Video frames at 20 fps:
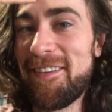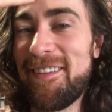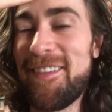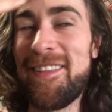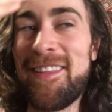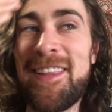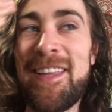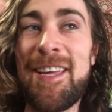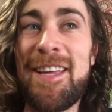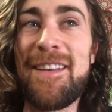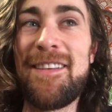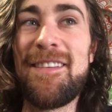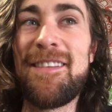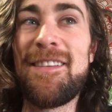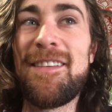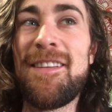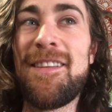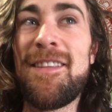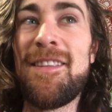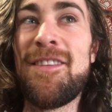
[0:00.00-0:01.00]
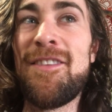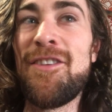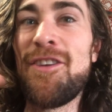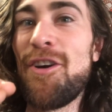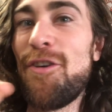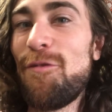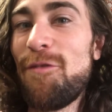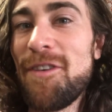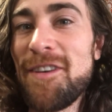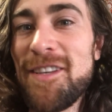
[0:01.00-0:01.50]
that
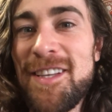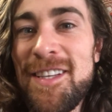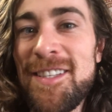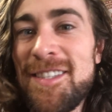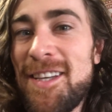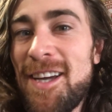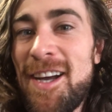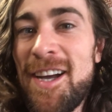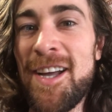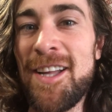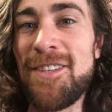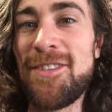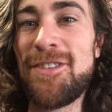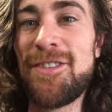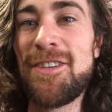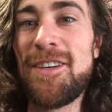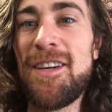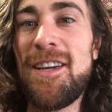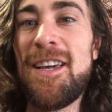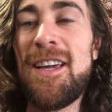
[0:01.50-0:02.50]
no one can touch,